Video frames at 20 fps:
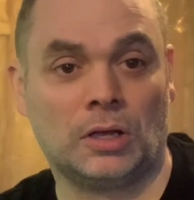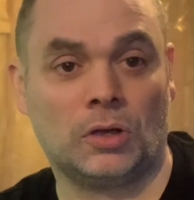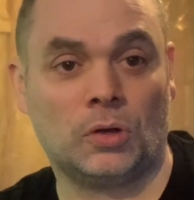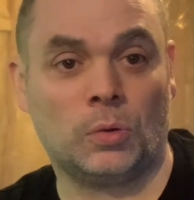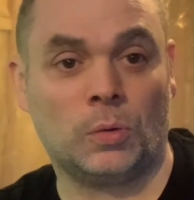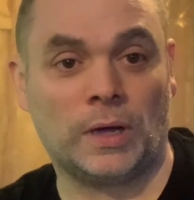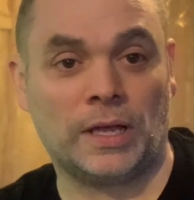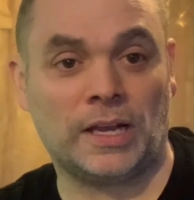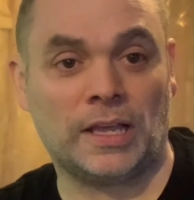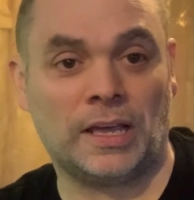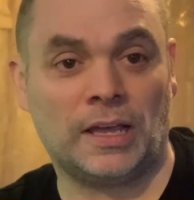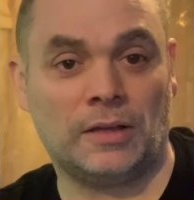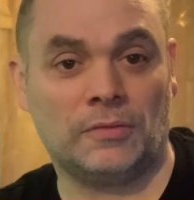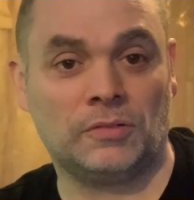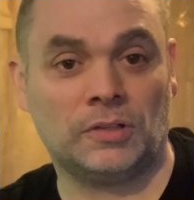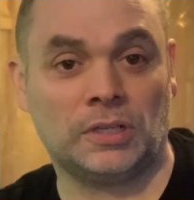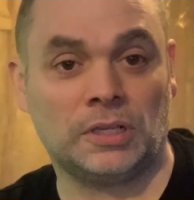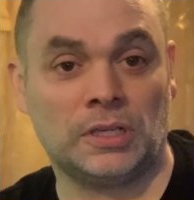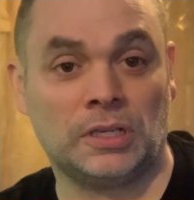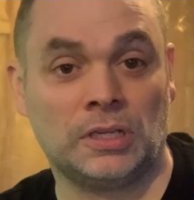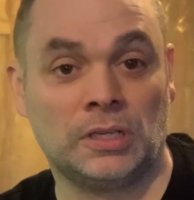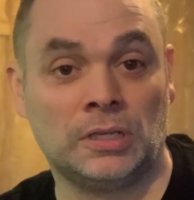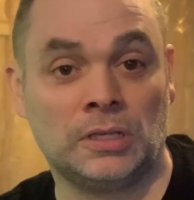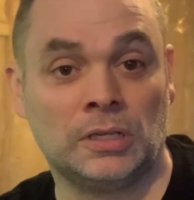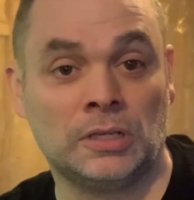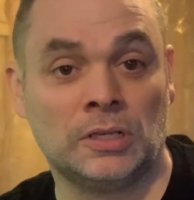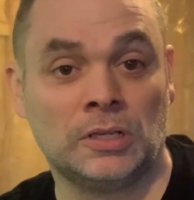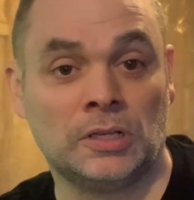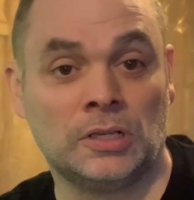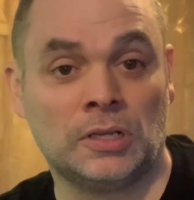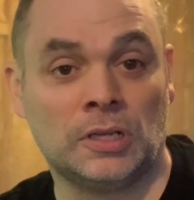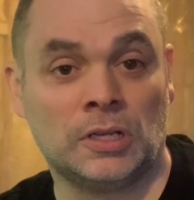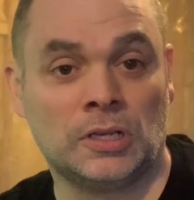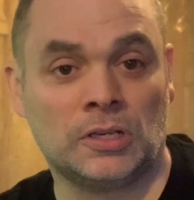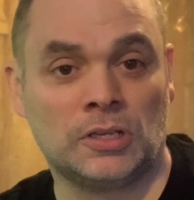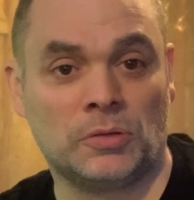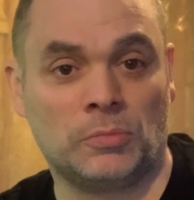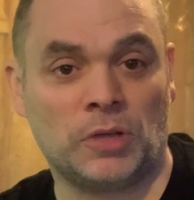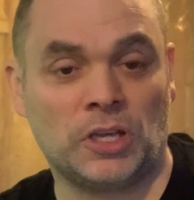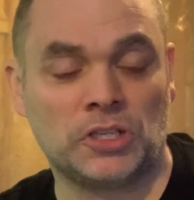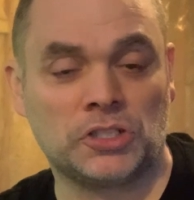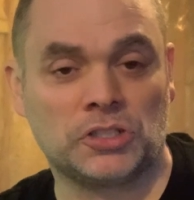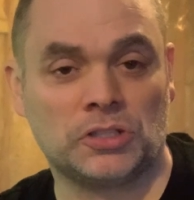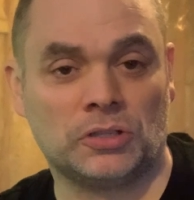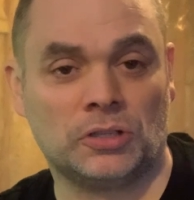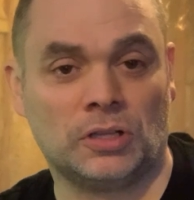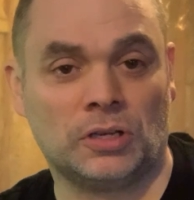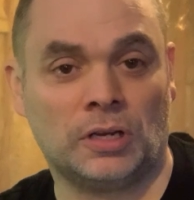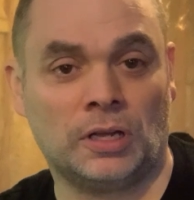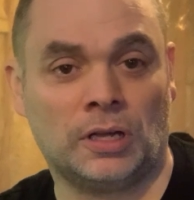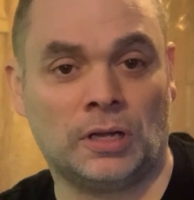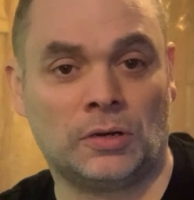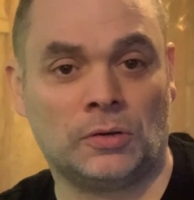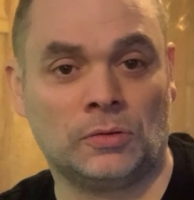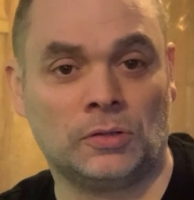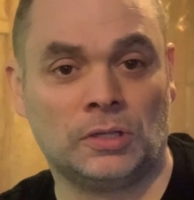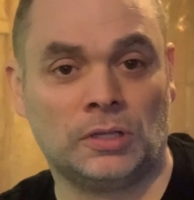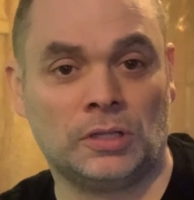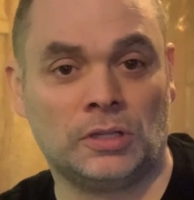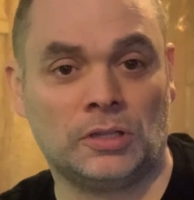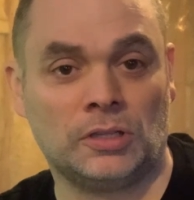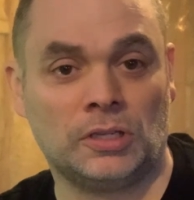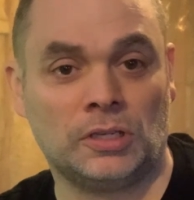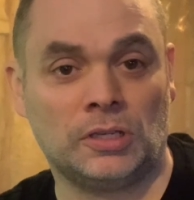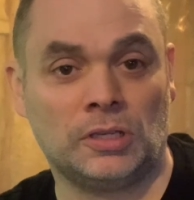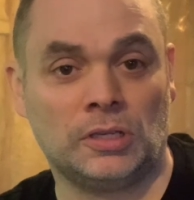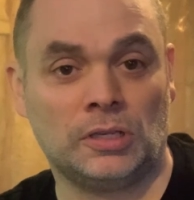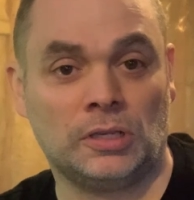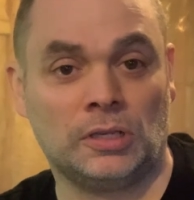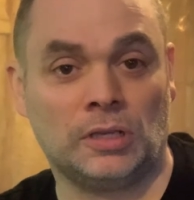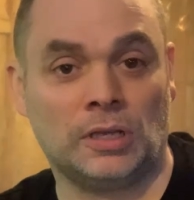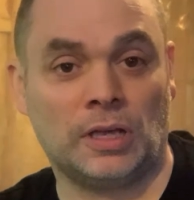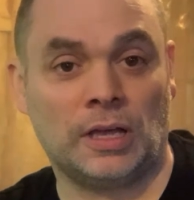quite heavily to make sure that not only the